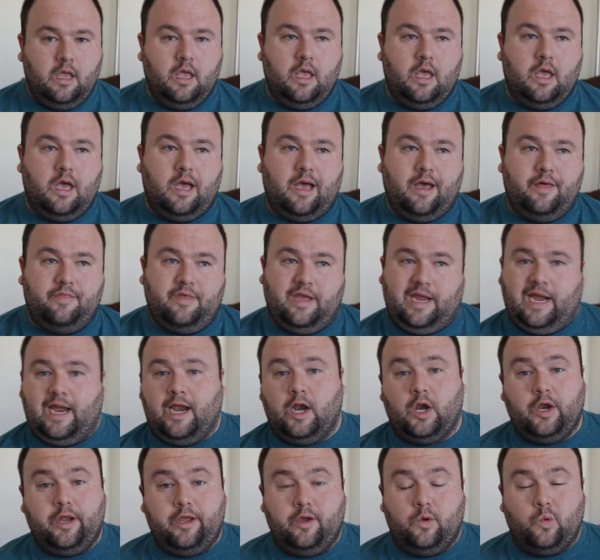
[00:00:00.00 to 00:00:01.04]
the
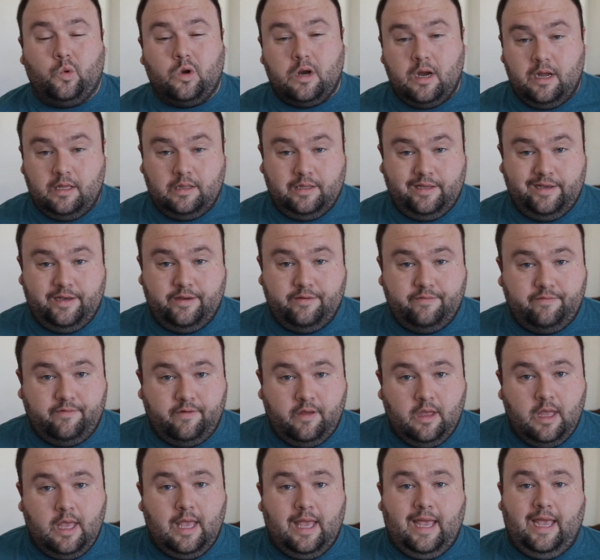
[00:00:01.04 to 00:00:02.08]
area where I
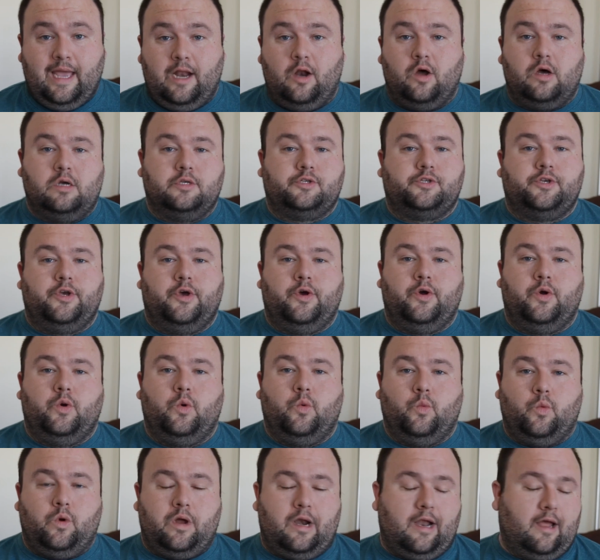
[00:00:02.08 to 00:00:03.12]
live, and
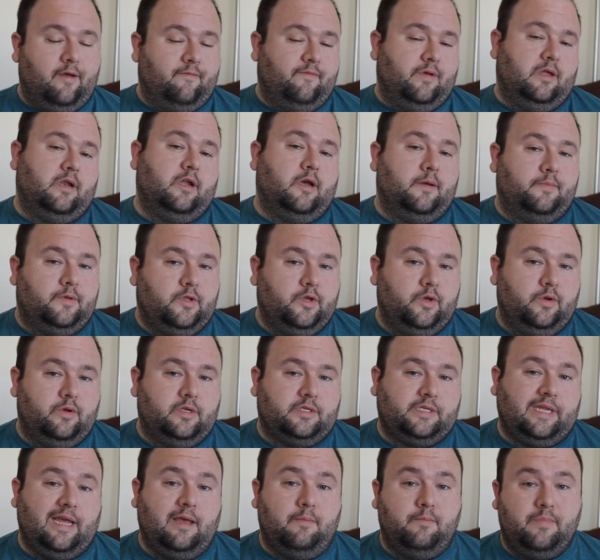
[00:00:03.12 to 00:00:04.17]
also what I've been up to
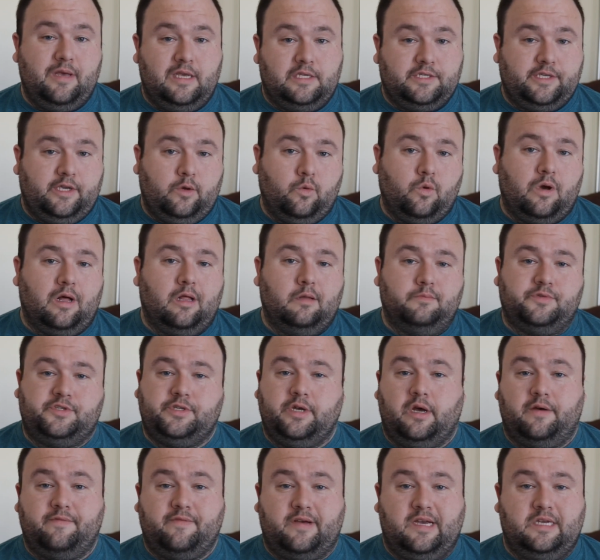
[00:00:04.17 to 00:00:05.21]
stay busy while I'm
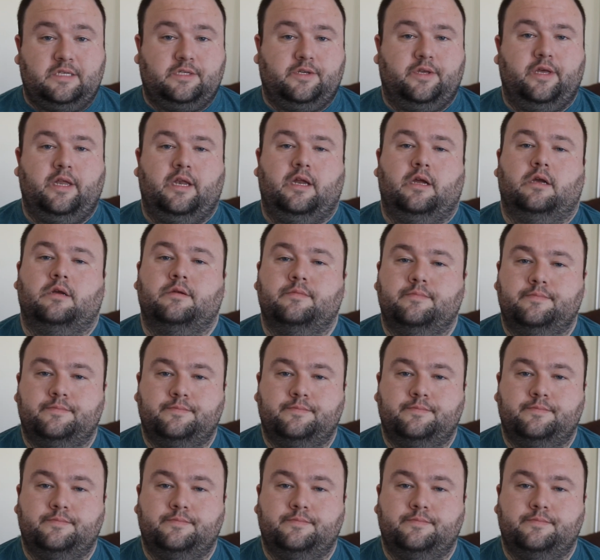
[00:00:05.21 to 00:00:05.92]
self-isolating.